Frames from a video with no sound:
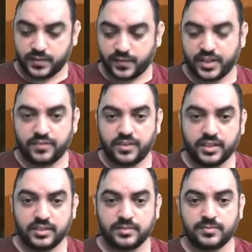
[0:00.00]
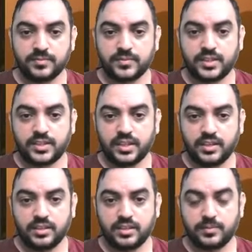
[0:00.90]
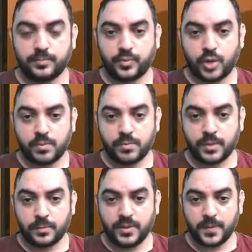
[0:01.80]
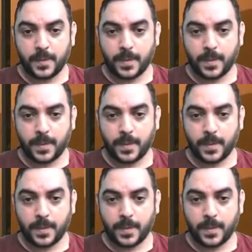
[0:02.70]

We have done till problem number,